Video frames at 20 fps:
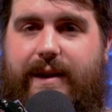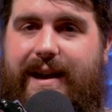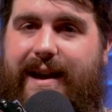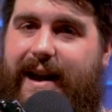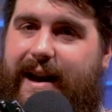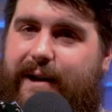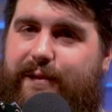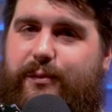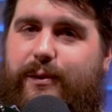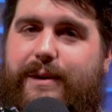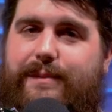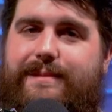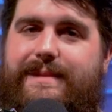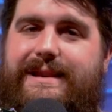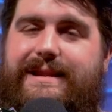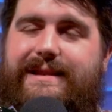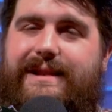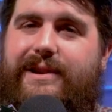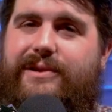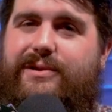And if we
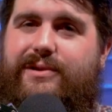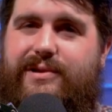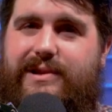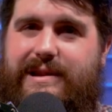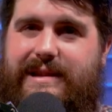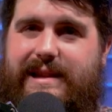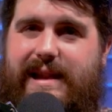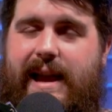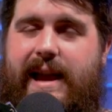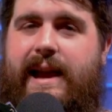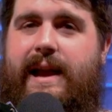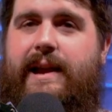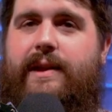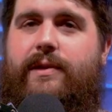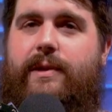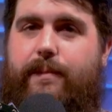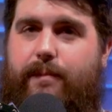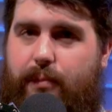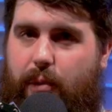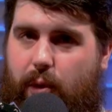
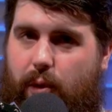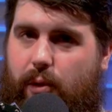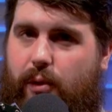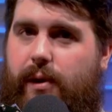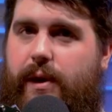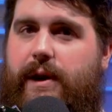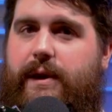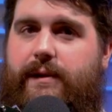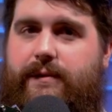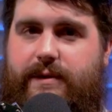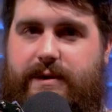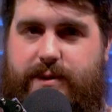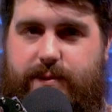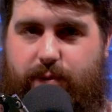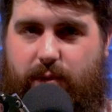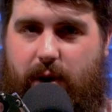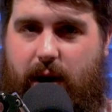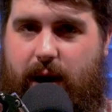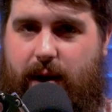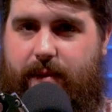misunderstand the point of this
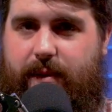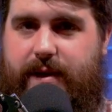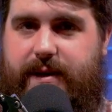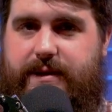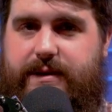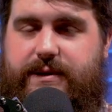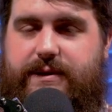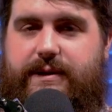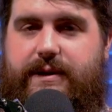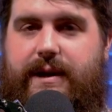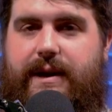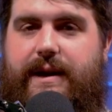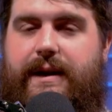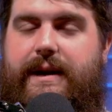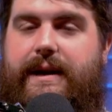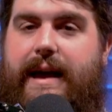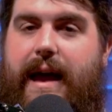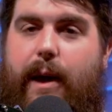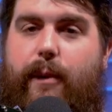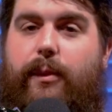promise,
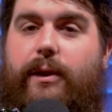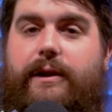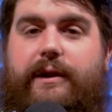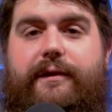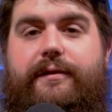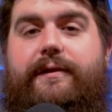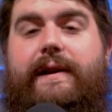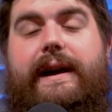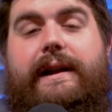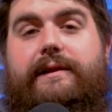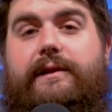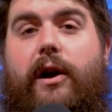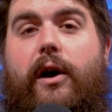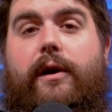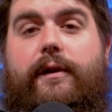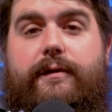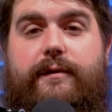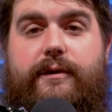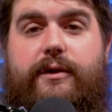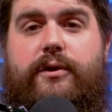it will affect
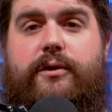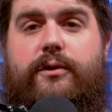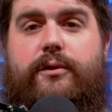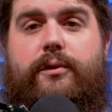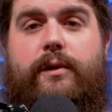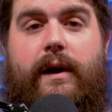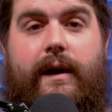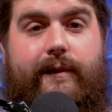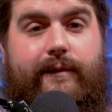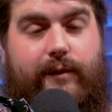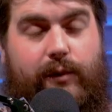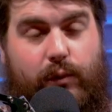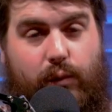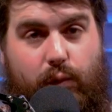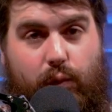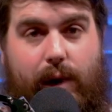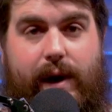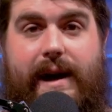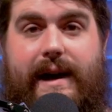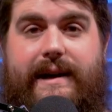our view of the
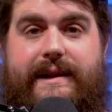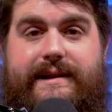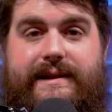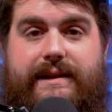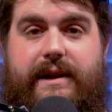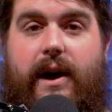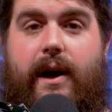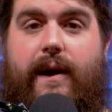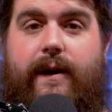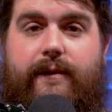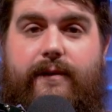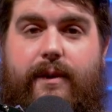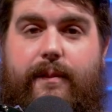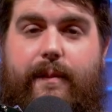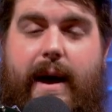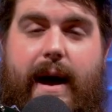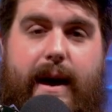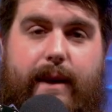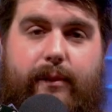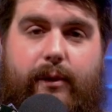rest of the
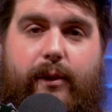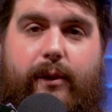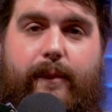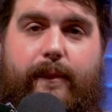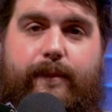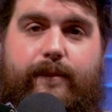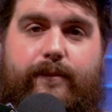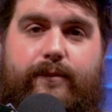Bible.